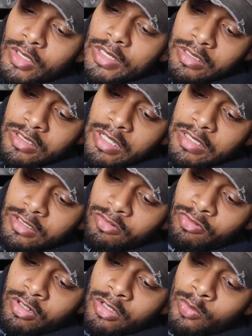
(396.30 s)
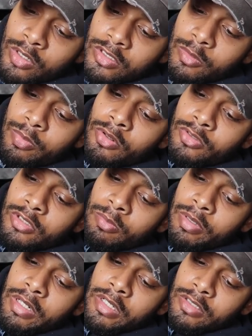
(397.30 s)
It says, "It really was supposed to
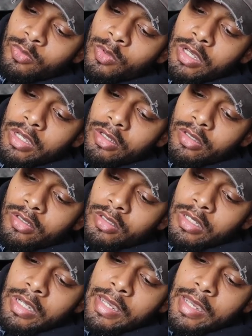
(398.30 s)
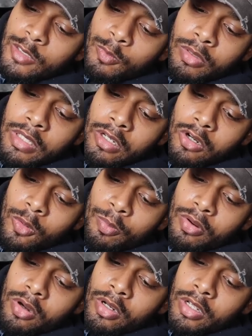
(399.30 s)
be this way. Your ex played her
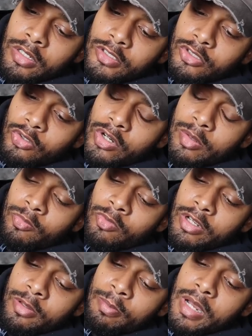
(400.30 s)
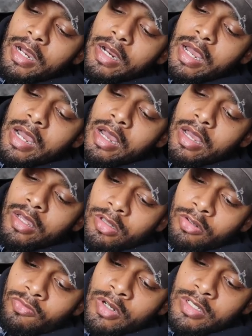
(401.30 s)
part in a script written by God.
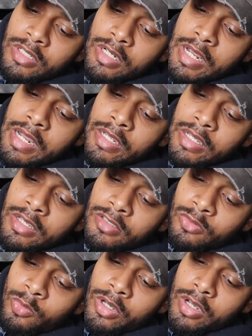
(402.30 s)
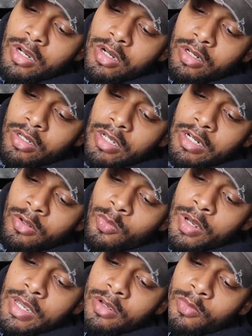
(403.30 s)
The reason Naya is with her and the
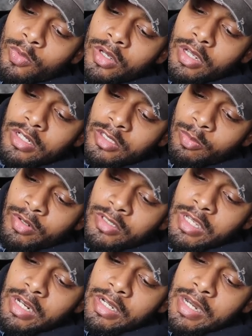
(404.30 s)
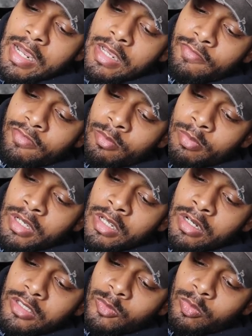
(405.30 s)
way it went is to protect Naya from
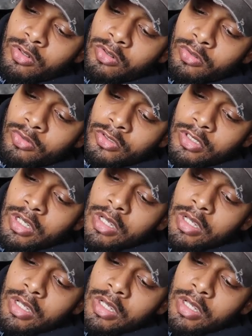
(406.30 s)
being exposed